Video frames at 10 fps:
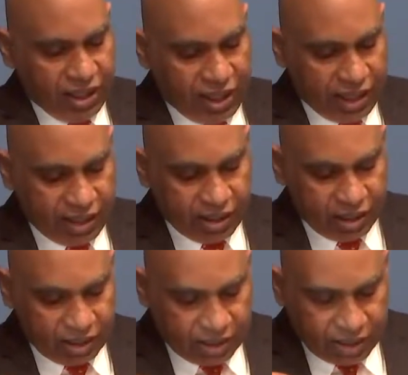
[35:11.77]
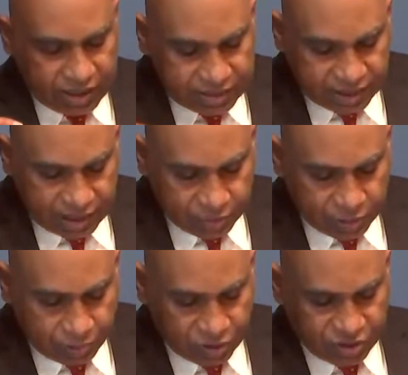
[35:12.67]
an untenable
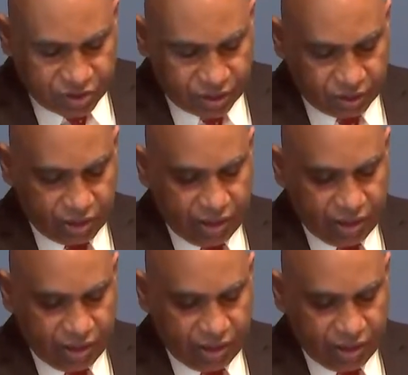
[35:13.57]
position.